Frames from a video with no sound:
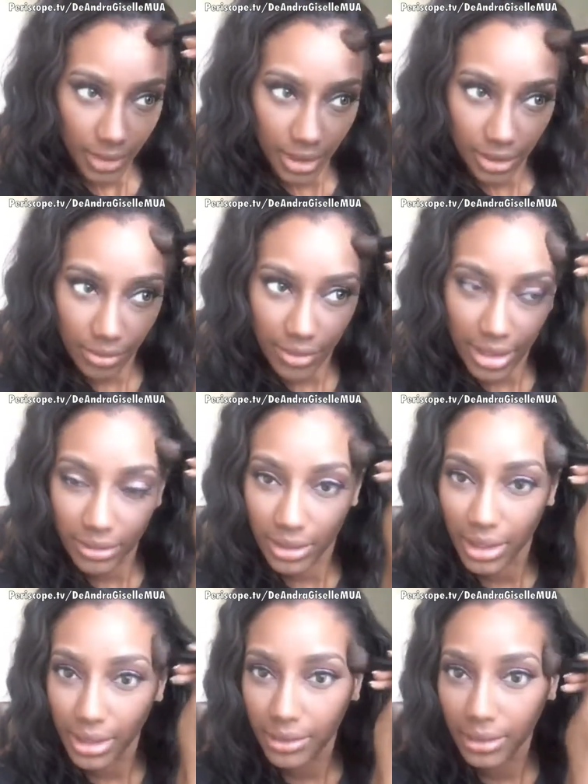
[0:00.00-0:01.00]
And around
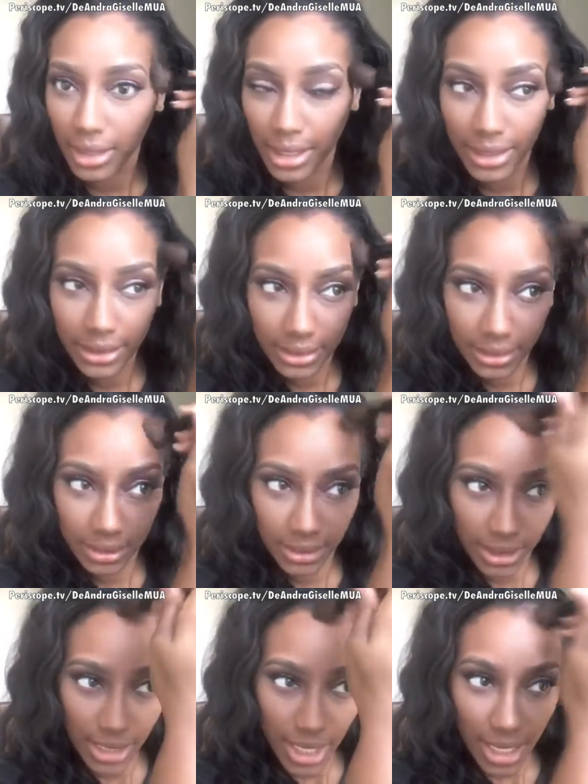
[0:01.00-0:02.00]
the hairline.
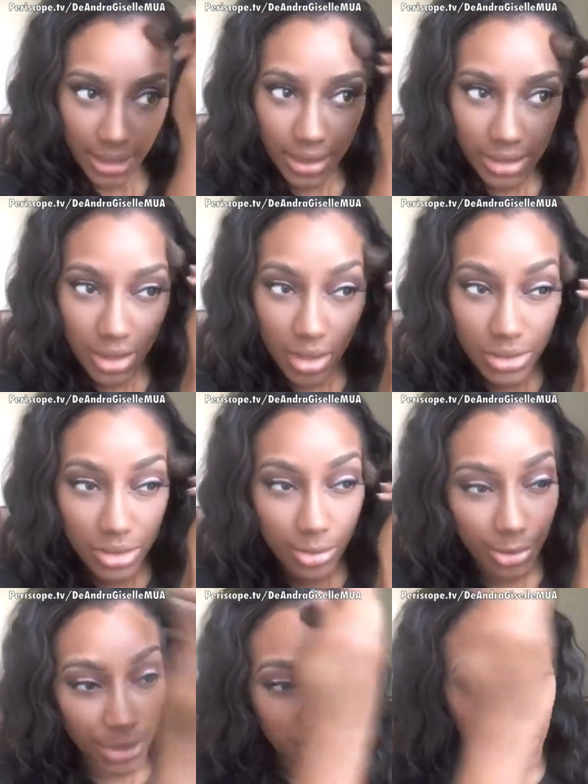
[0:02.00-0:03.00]
And this also
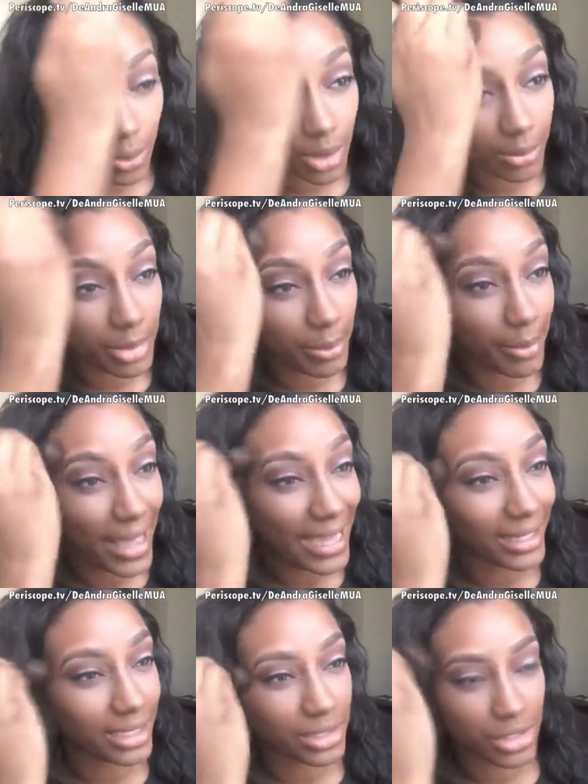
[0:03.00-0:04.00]
brings warmth
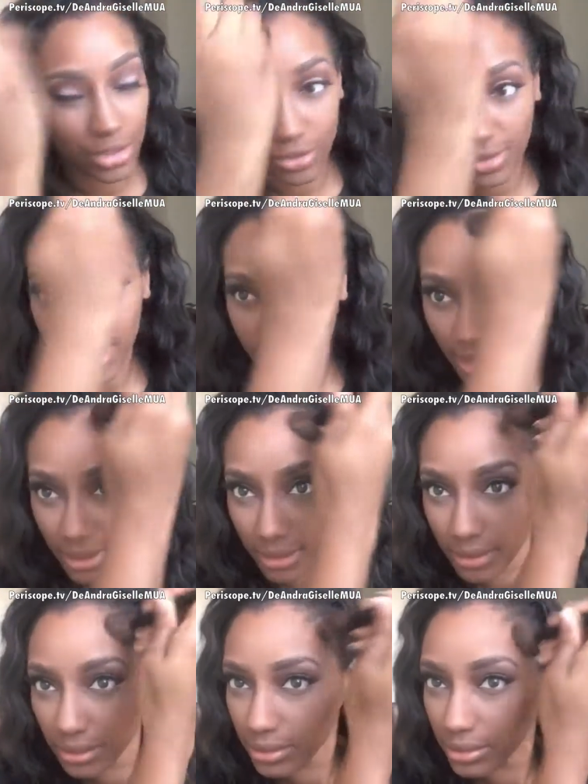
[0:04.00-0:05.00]
back into your skin.